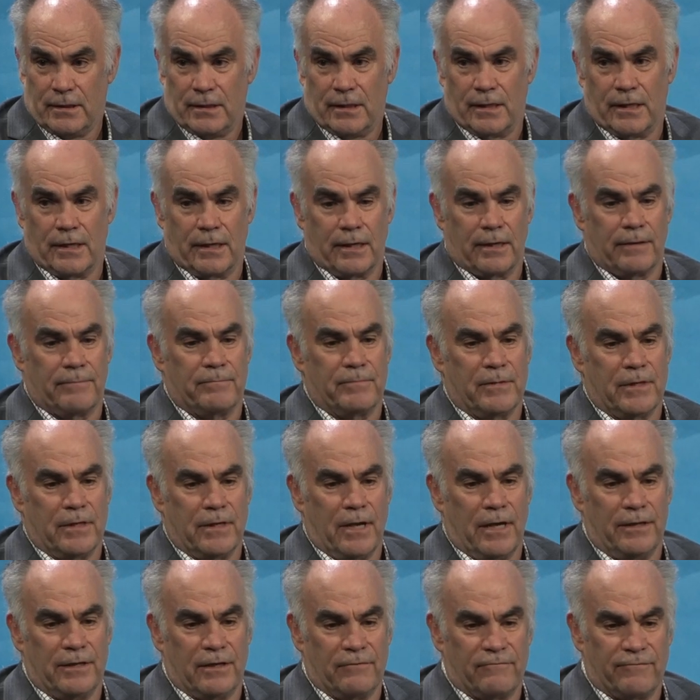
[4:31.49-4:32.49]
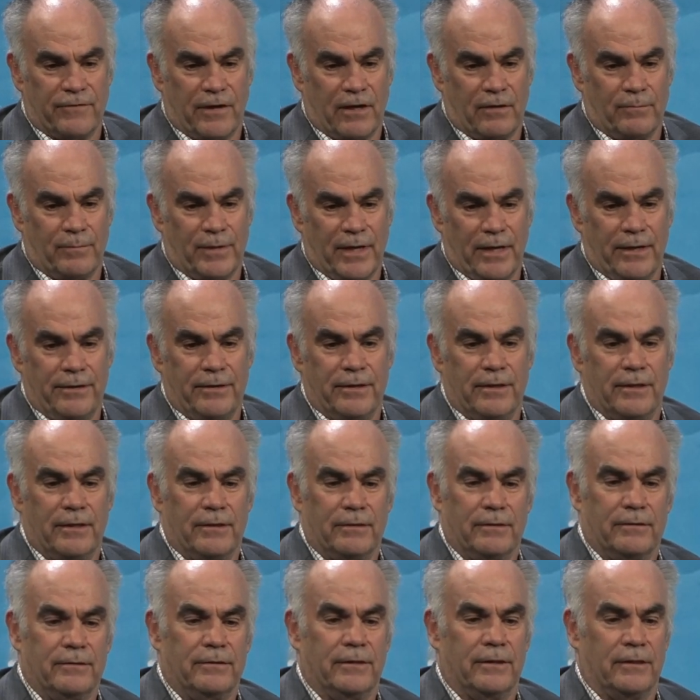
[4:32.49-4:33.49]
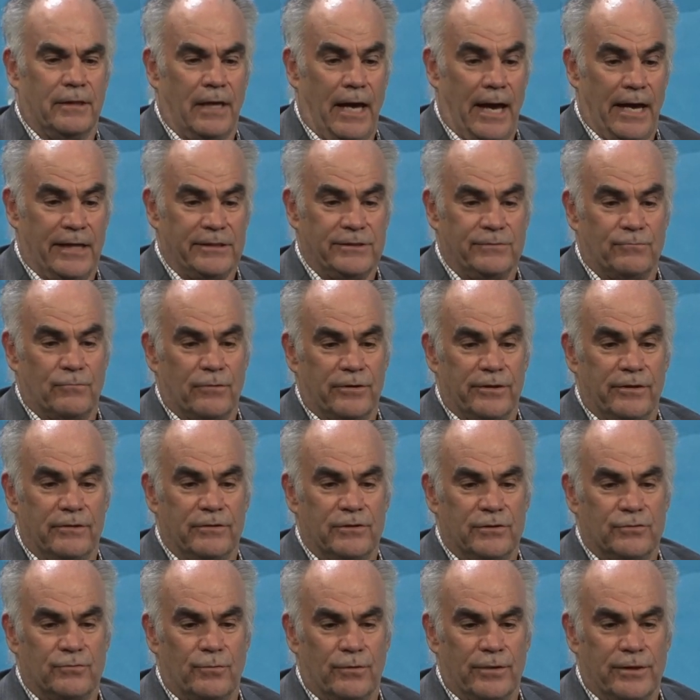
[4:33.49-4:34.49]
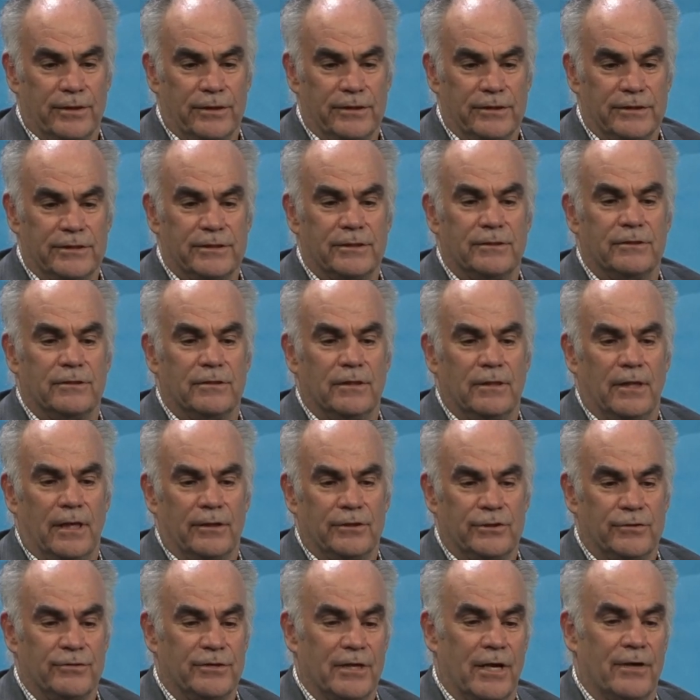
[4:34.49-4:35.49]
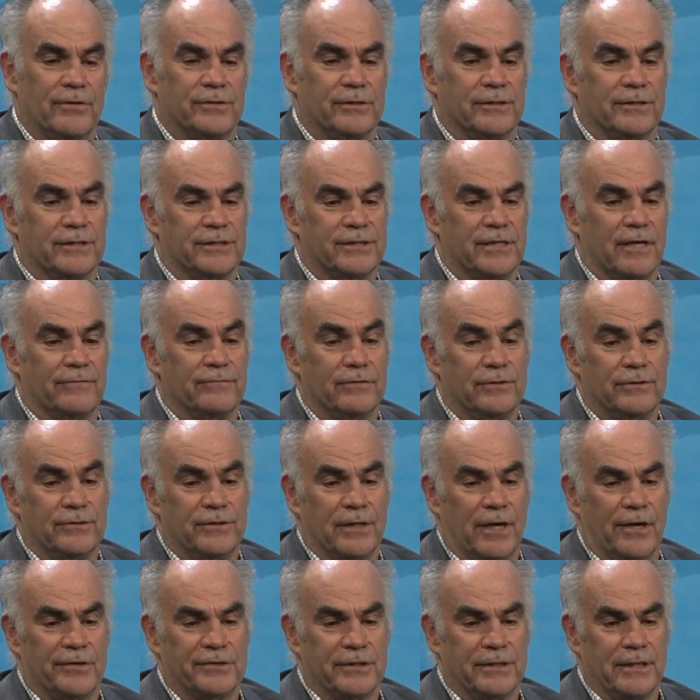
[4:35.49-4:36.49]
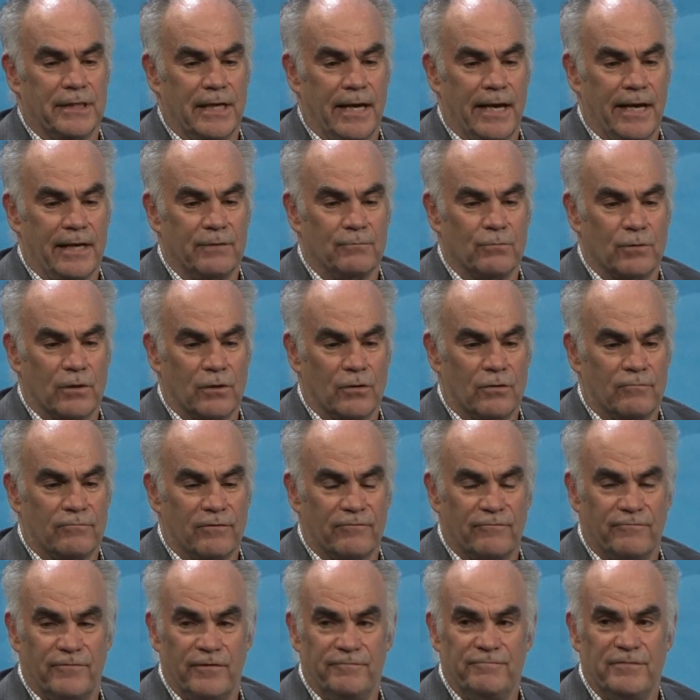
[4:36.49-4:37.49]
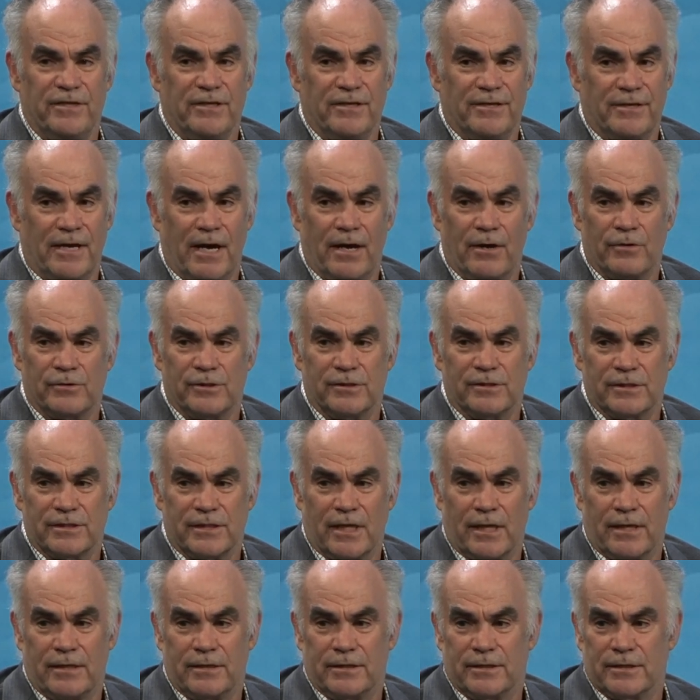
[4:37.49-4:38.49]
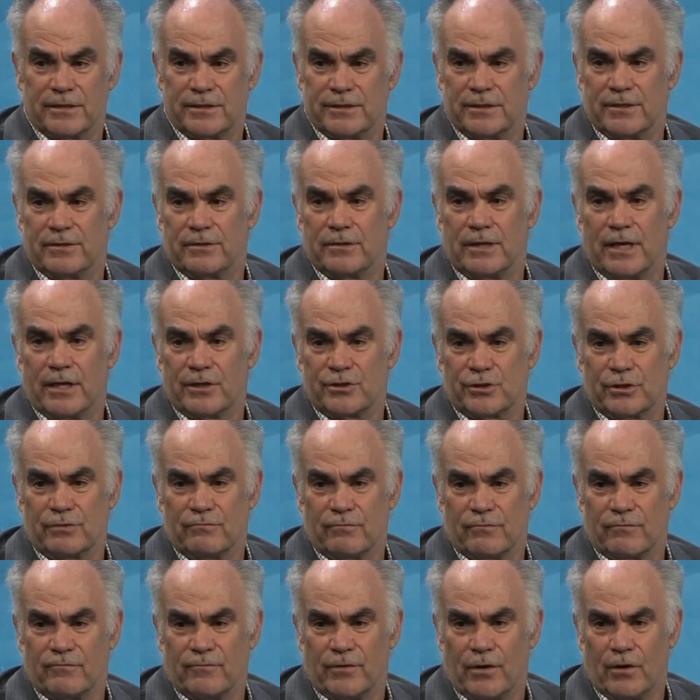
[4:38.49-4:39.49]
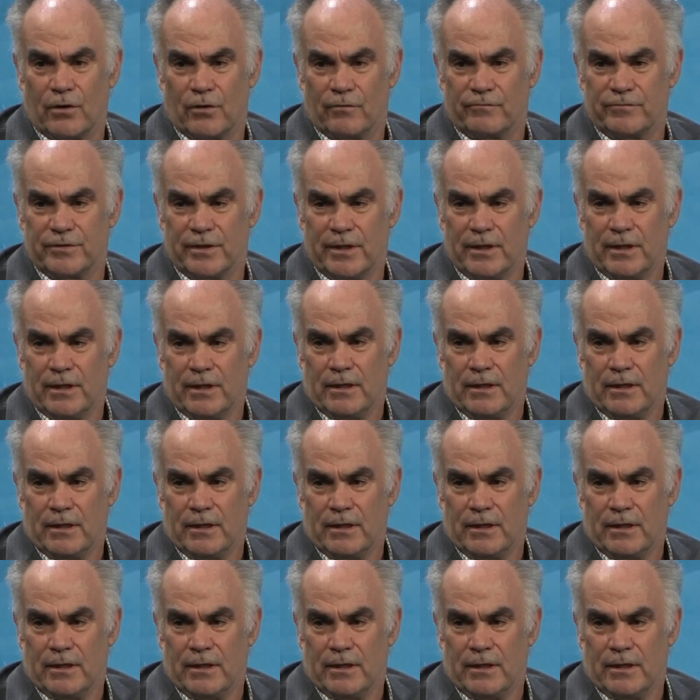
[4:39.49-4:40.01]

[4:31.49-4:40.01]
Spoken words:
and then followed by the last one in 2007-2009, where over 50,000 scientists internationally were involved,